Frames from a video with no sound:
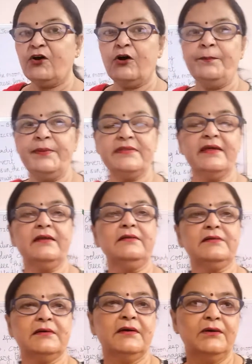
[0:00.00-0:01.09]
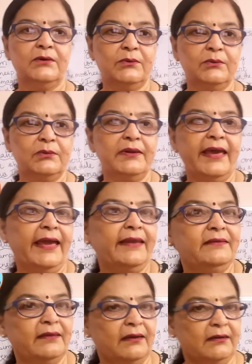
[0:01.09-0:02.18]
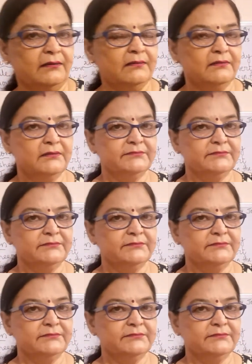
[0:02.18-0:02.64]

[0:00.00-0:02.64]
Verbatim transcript: opposite, old and young.